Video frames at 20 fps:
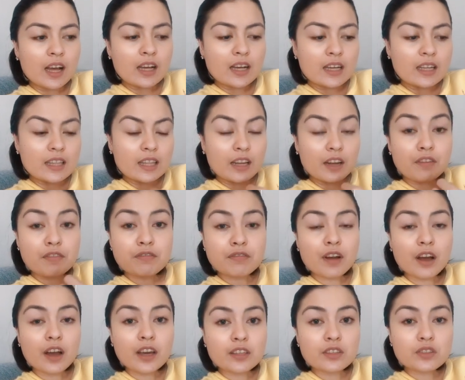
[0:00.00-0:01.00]
that I
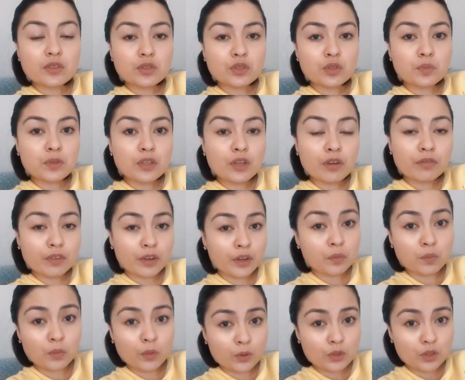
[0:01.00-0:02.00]
find to be of
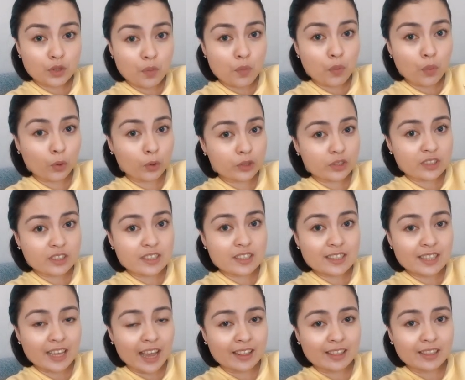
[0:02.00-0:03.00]
utmost
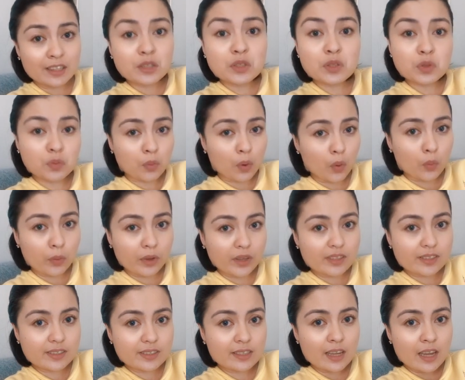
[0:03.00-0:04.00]
importance at this
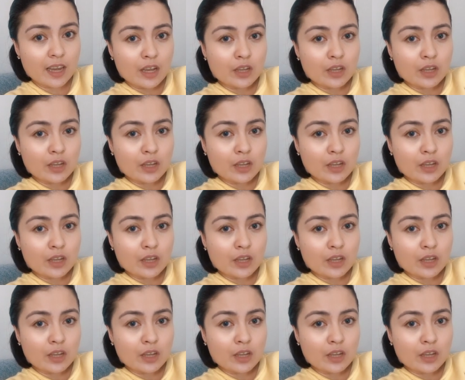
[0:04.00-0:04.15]
moment.